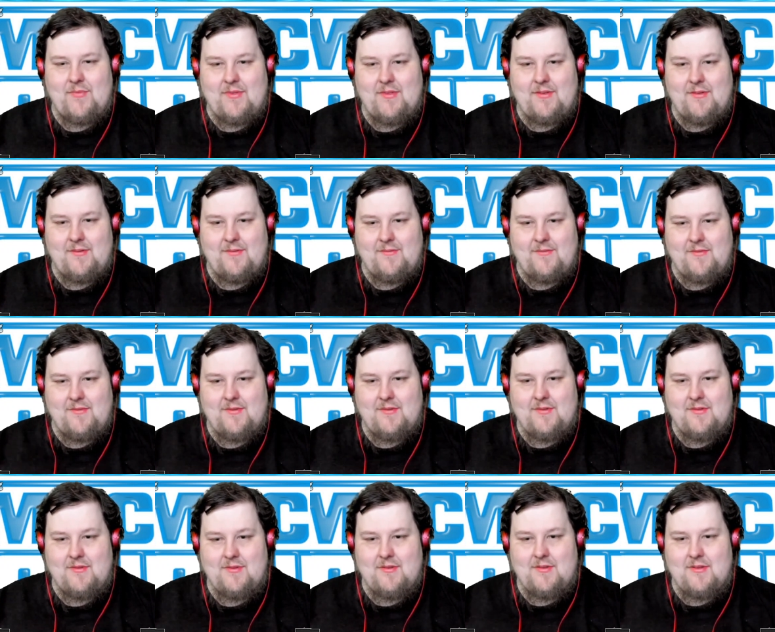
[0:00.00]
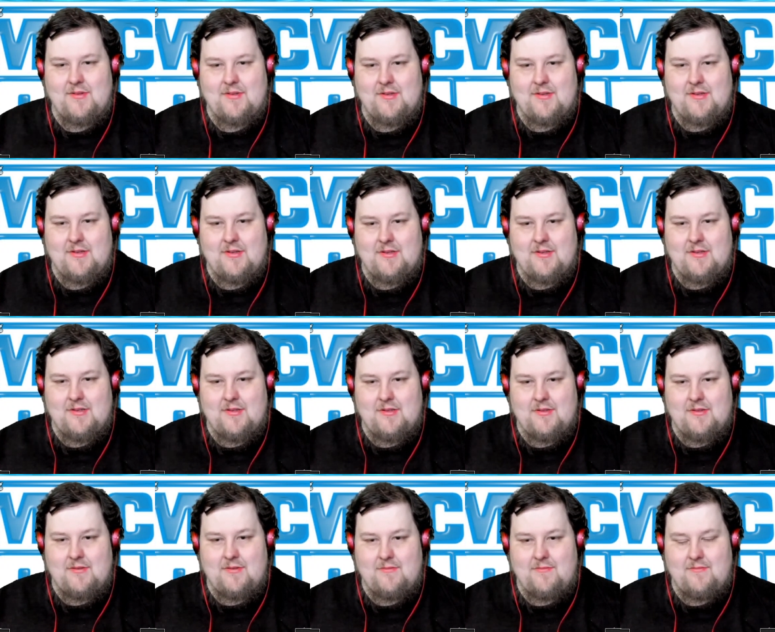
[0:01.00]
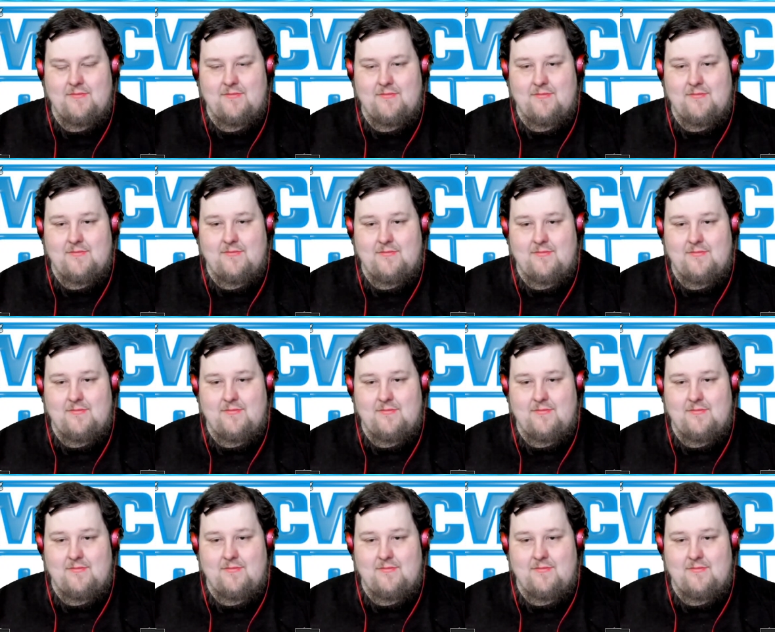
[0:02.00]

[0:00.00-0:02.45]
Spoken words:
(no one is talking)